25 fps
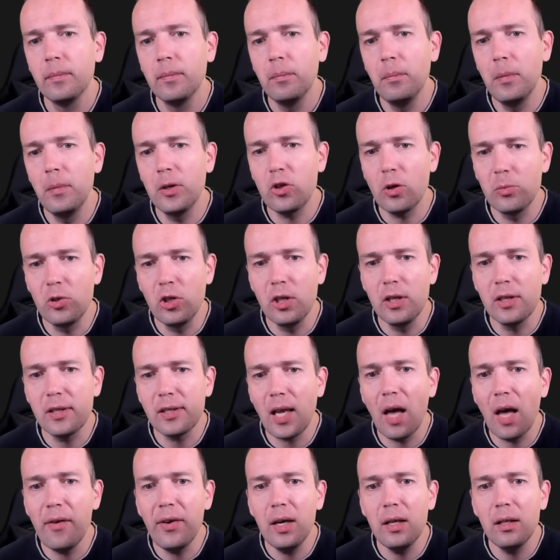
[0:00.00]
Bishop
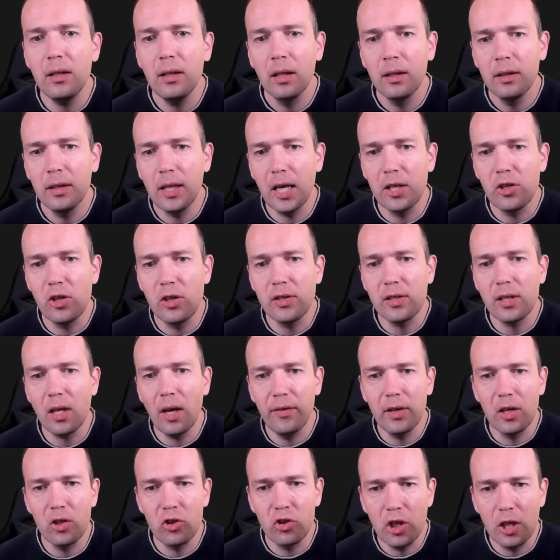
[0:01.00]
g7, knight
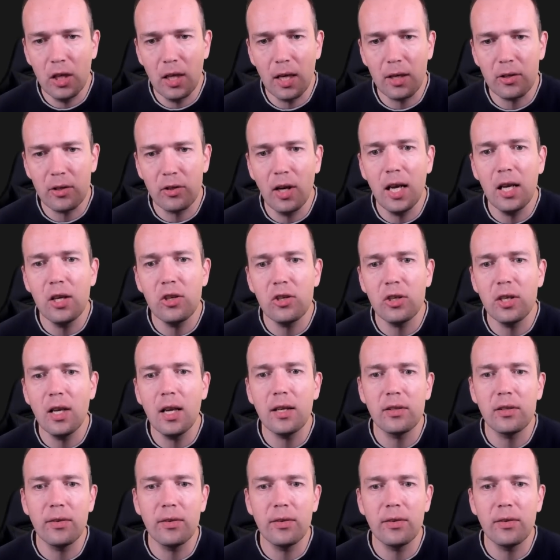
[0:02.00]
g7 is g takes on h6.